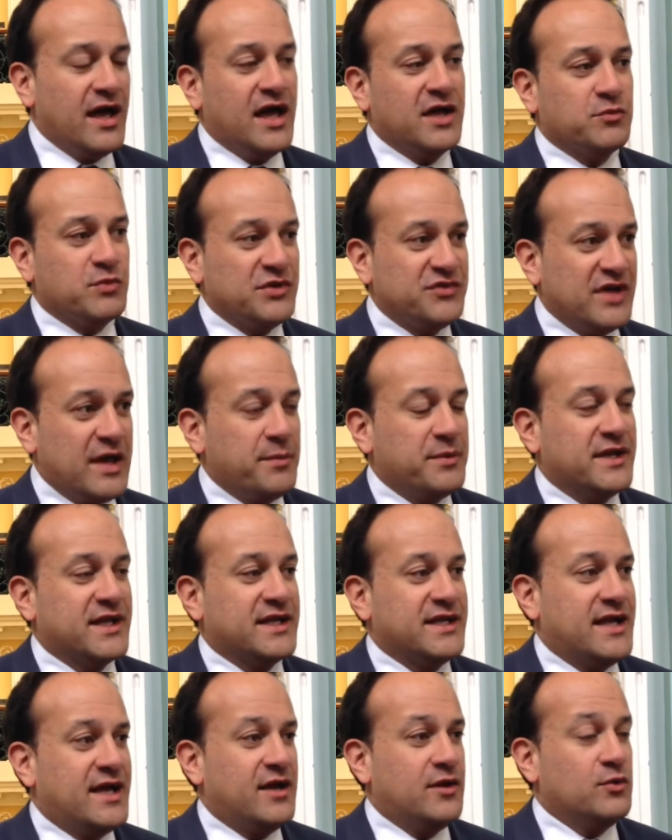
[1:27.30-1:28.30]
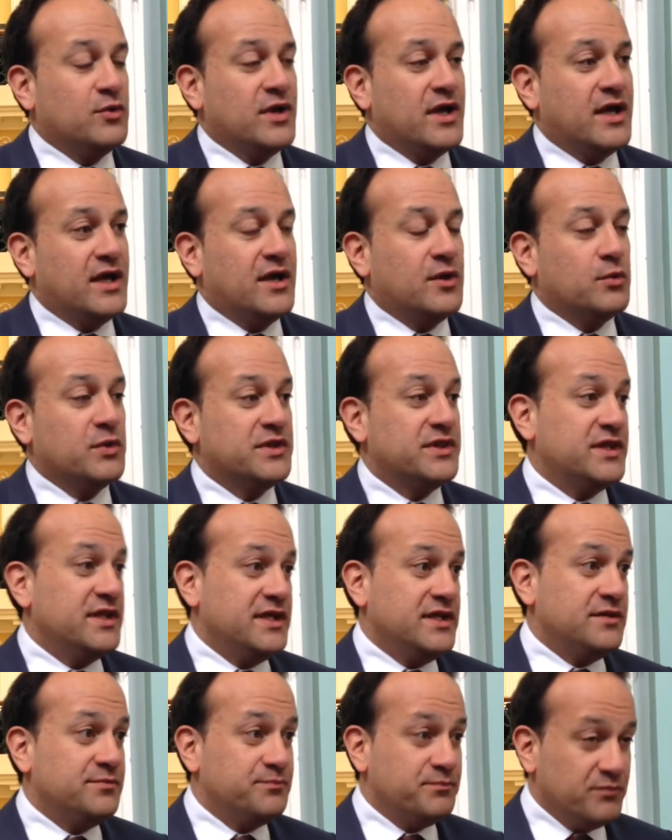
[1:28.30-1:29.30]
And what's happening now with
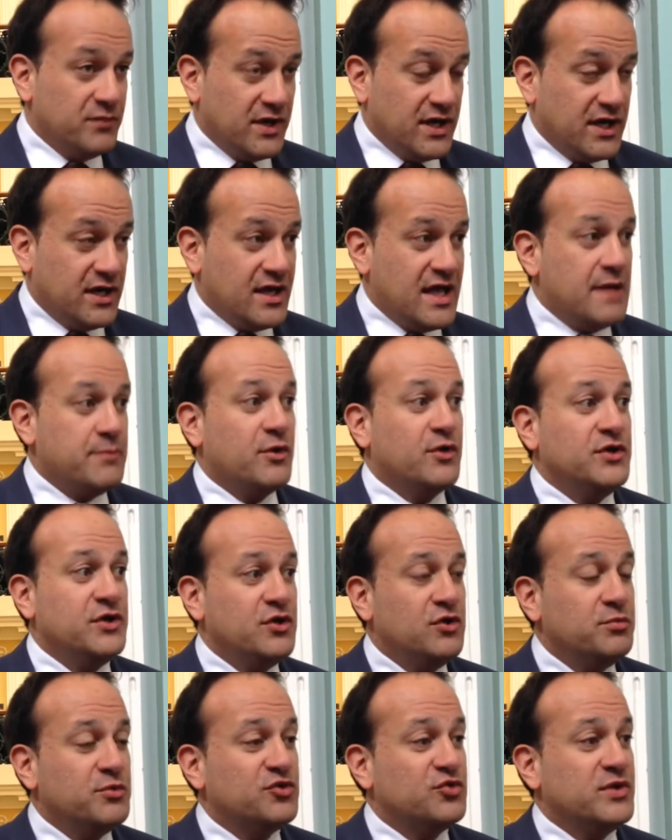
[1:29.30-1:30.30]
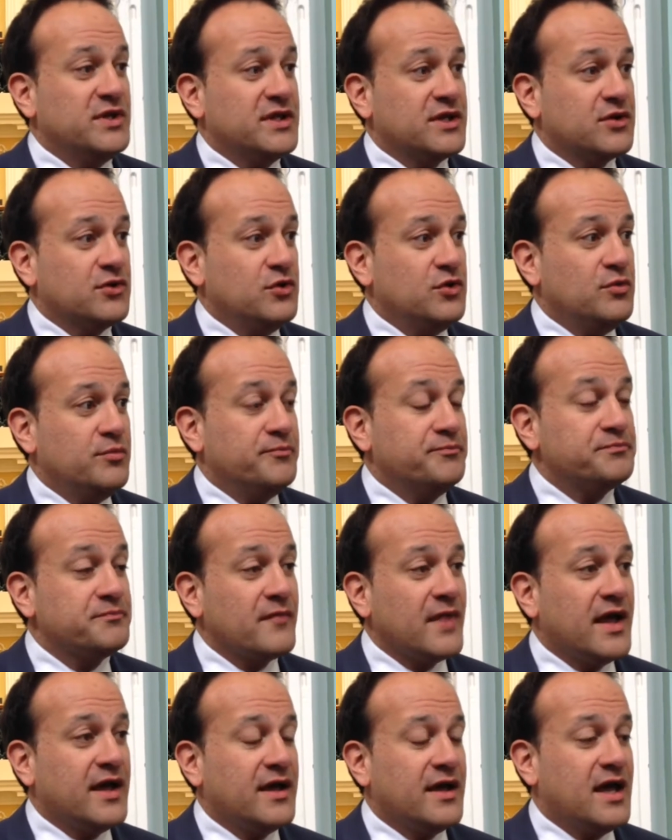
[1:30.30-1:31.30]
the MOU between the Coombe
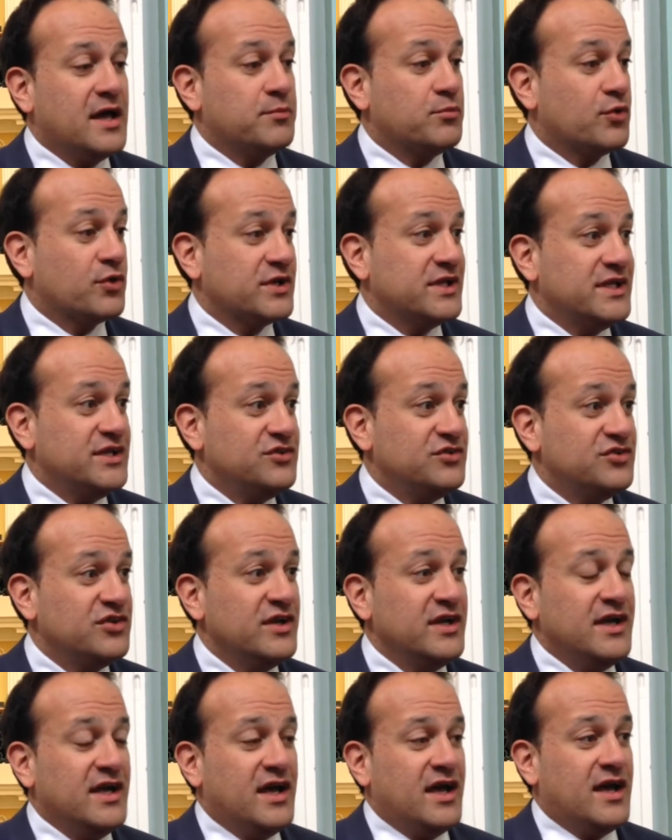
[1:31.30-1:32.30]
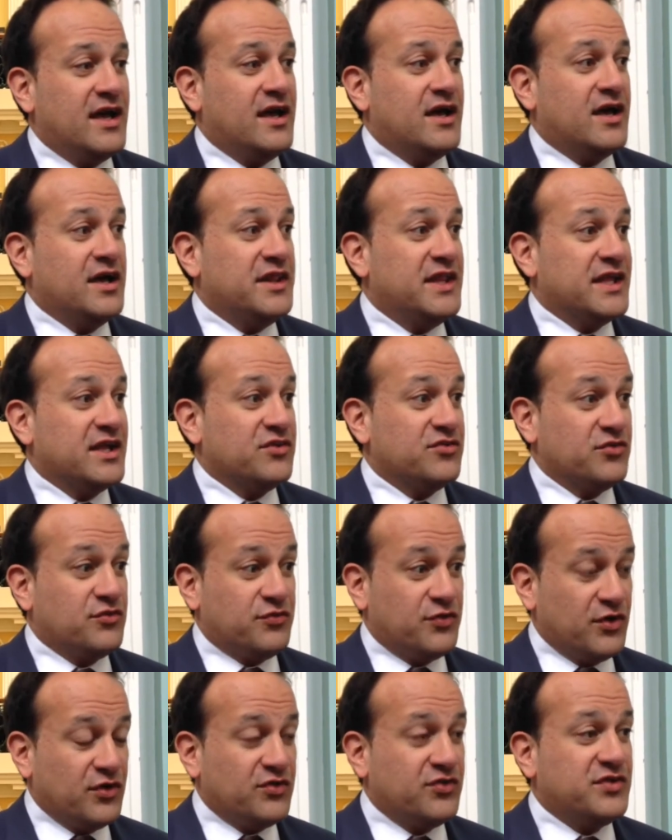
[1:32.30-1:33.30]
and Portlaoise, I think, is the
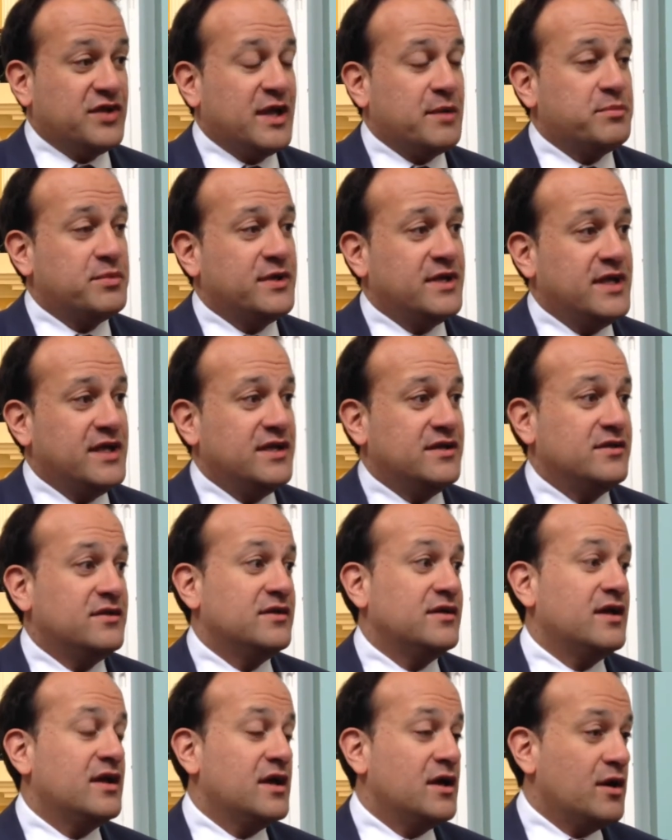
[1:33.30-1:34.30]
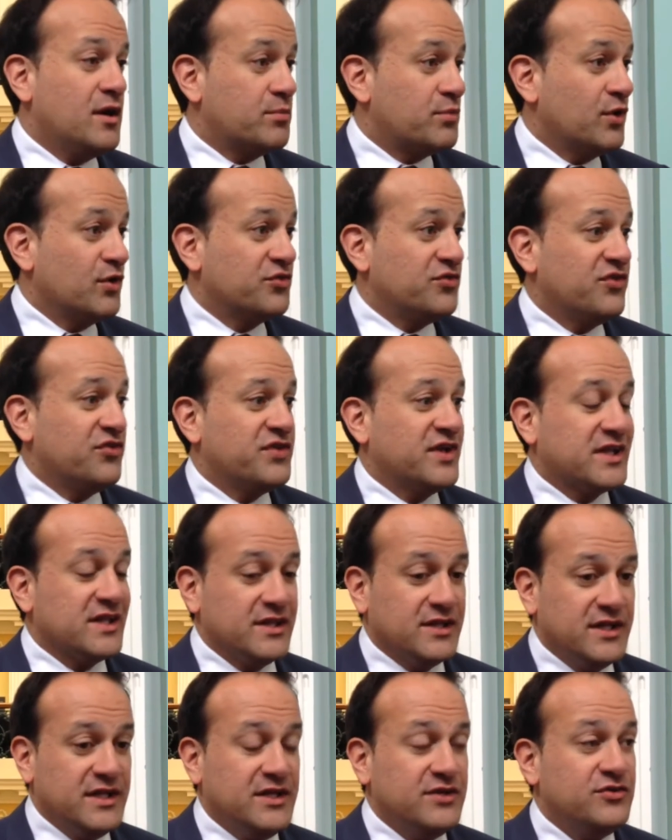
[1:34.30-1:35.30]
first step in a process that
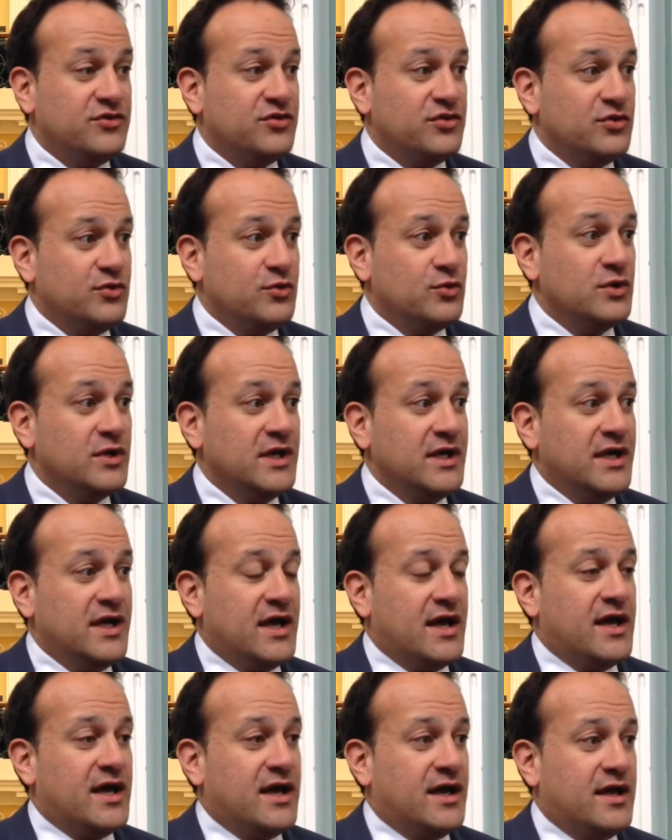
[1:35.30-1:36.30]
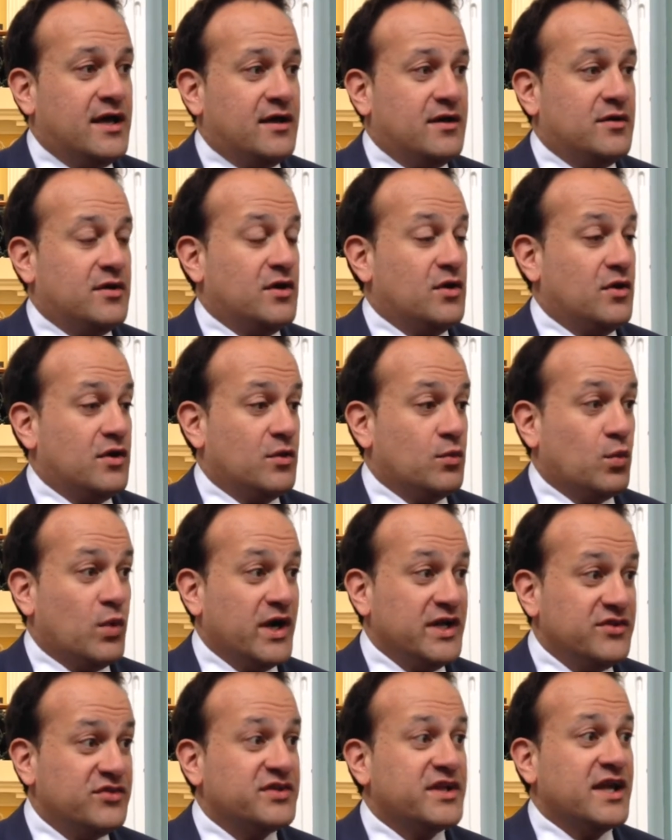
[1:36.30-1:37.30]
will lead to a
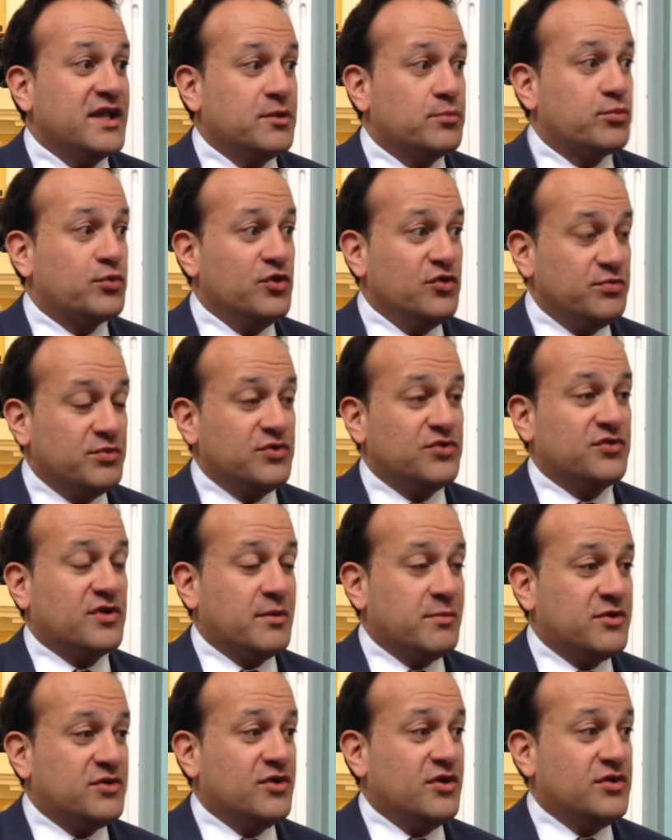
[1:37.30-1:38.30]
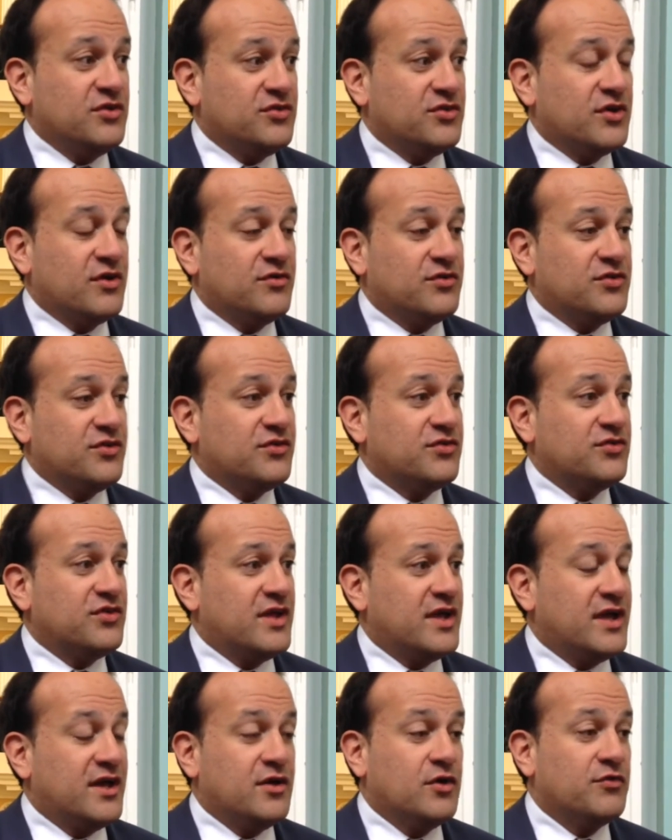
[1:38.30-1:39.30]
wide-scale improvement of our maternity services
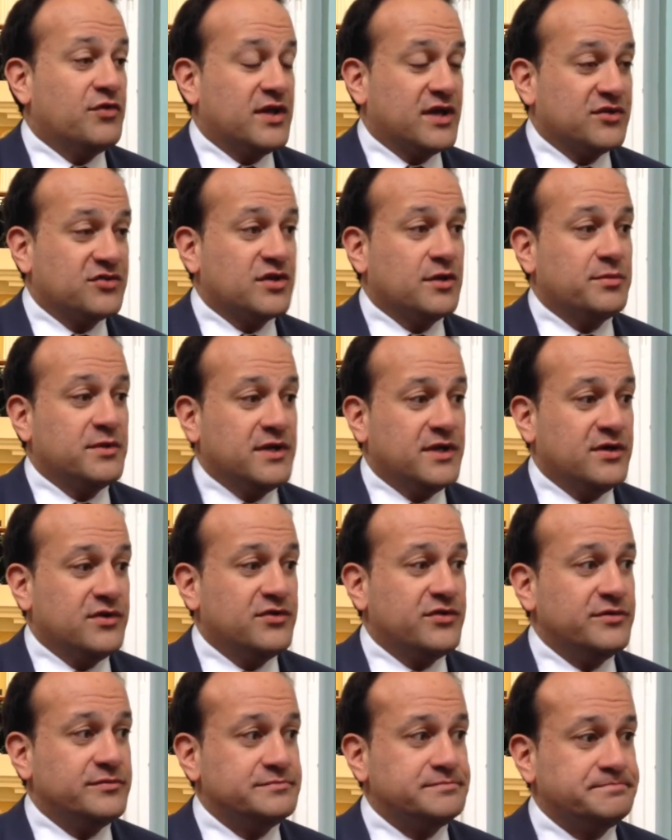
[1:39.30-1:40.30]
over the next couple of years.